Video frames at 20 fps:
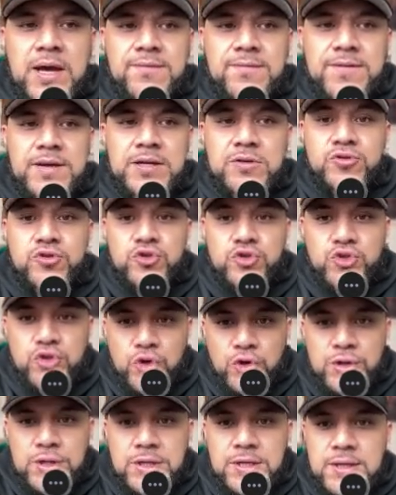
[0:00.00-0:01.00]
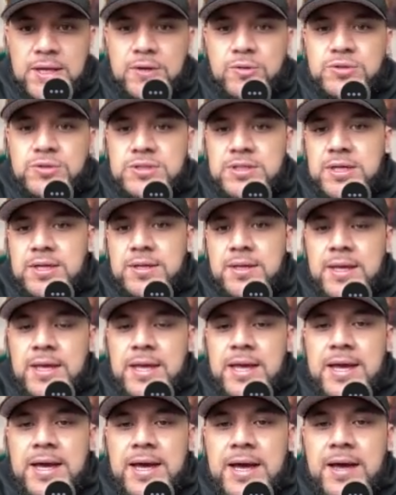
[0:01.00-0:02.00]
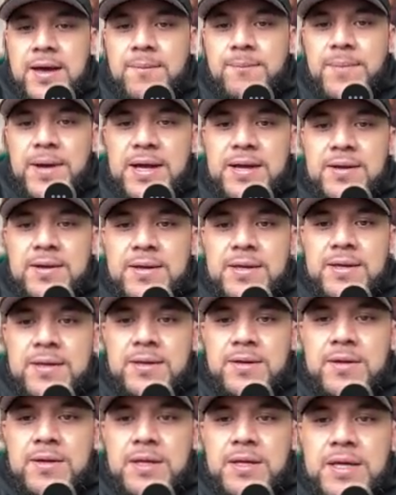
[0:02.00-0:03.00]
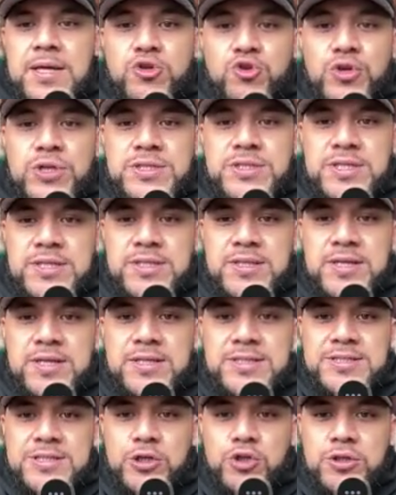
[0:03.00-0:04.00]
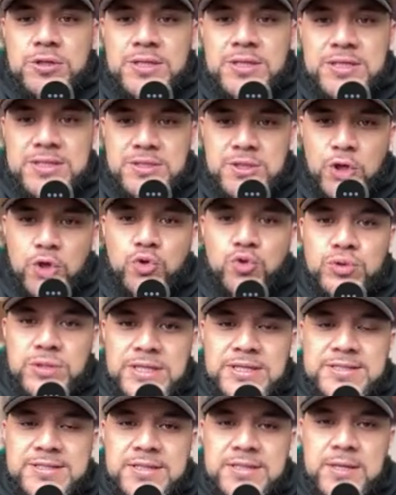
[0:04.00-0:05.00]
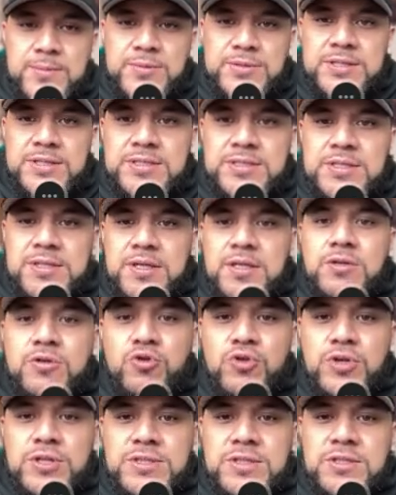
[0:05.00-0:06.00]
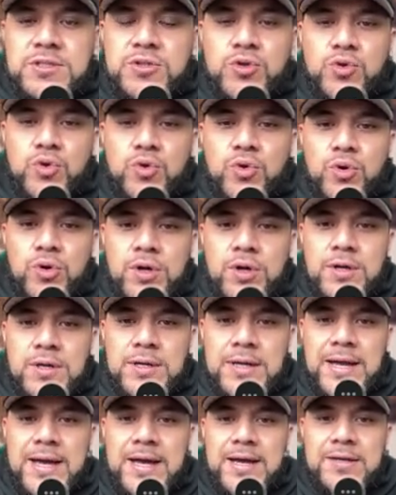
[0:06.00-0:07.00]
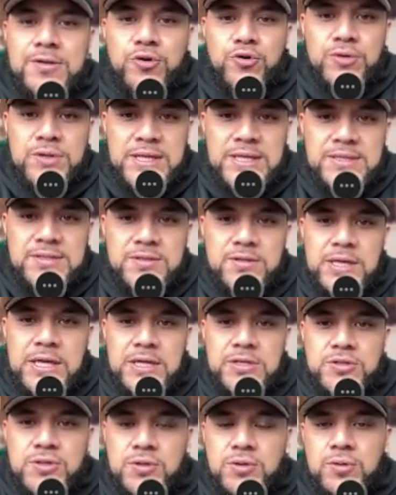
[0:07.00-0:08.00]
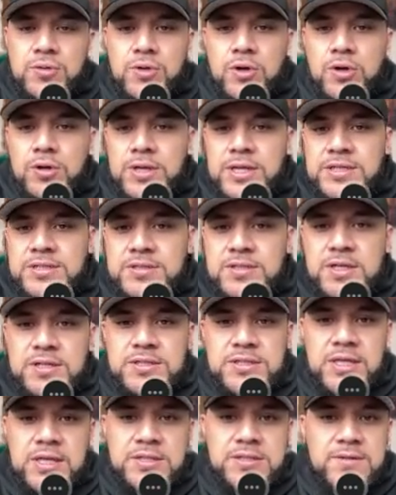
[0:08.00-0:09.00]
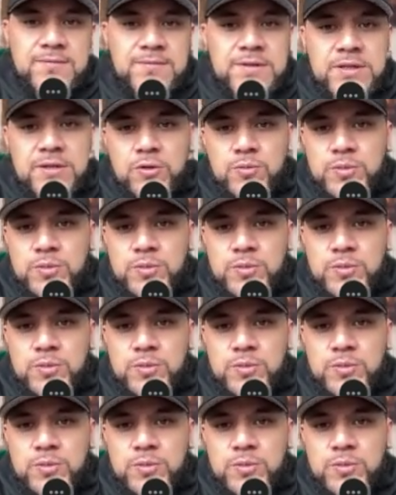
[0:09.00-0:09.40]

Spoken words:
fat loss journey, I would say. But increasing to the total daily steps, this increases your NEAT, okay, so your non-exercise activity